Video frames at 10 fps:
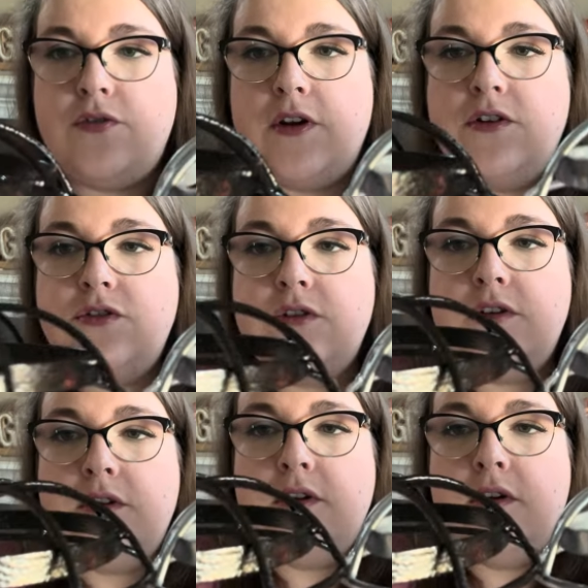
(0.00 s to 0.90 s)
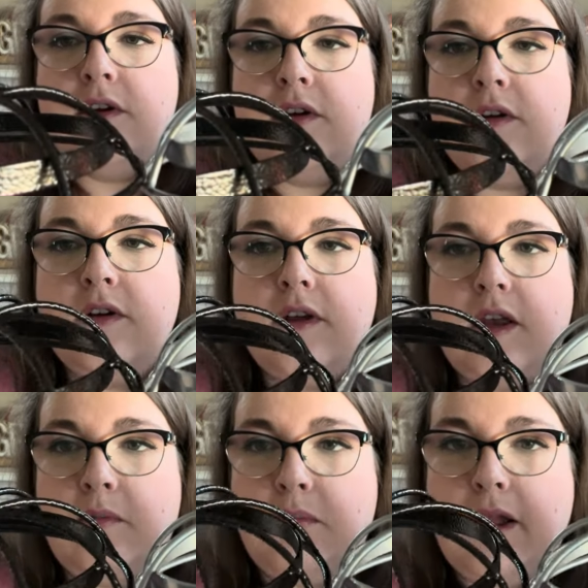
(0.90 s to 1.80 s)
finish
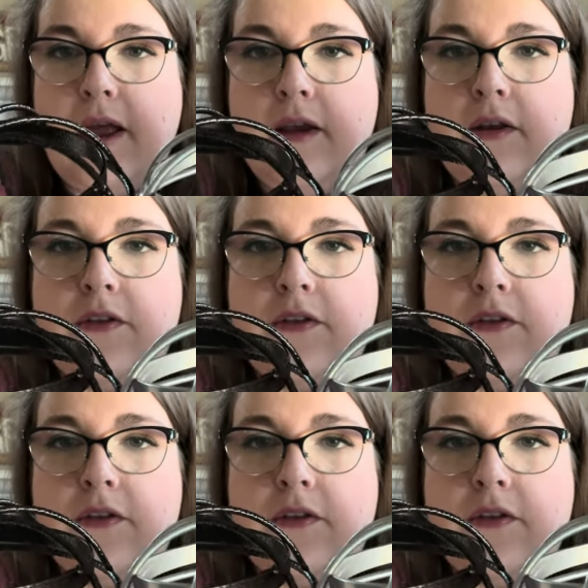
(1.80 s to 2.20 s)
in black.